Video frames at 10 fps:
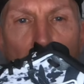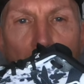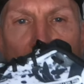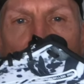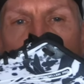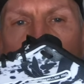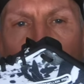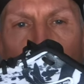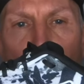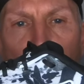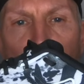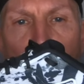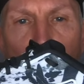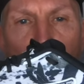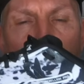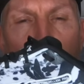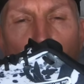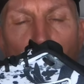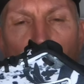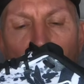big chunk of
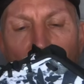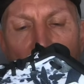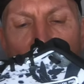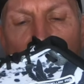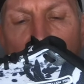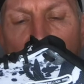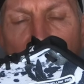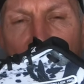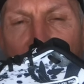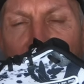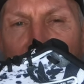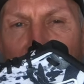foam, and